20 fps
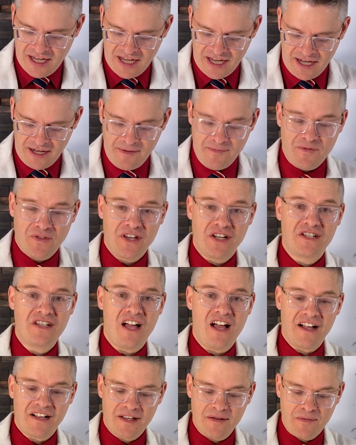Um, they
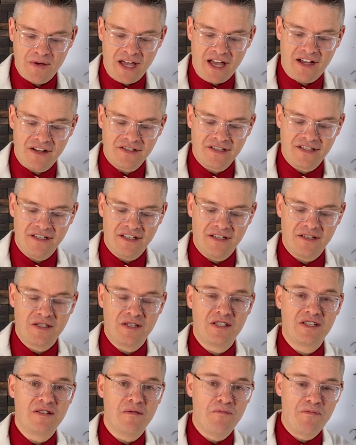talk about uh,
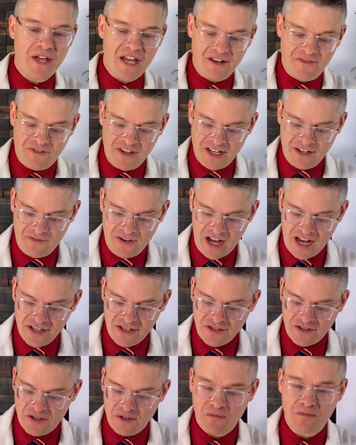some benefit of
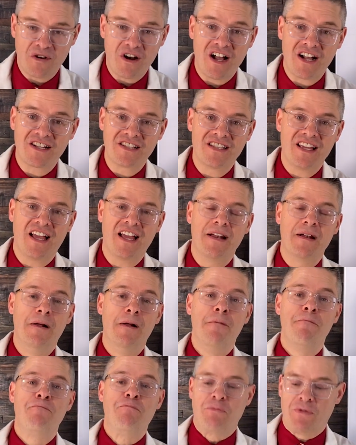hydrogen peroxide
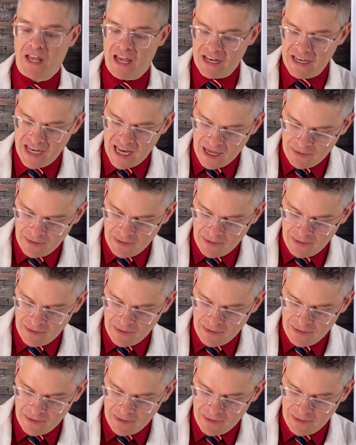and